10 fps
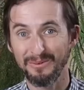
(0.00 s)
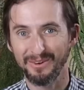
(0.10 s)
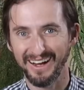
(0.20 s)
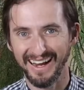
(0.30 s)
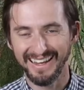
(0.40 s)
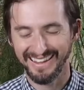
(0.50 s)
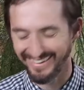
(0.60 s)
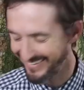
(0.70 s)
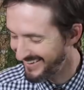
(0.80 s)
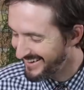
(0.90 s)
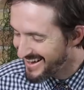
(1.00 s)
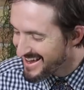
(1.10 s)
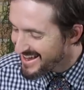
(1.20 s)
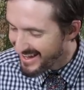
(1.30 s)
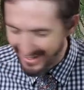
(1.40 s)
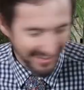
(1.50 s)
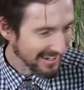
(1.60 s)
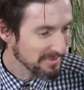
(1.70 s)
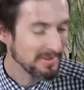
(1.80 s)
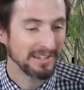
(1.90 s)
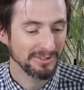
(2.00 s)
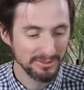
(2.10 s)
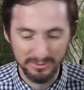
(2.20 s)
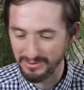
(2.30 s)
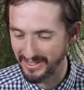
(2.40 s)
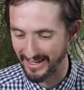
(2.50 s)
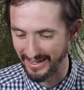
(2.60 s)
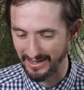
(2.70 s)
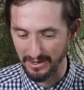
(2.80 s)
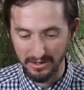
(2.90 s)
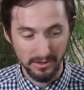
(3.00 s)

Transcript: Well, hi there. I am here today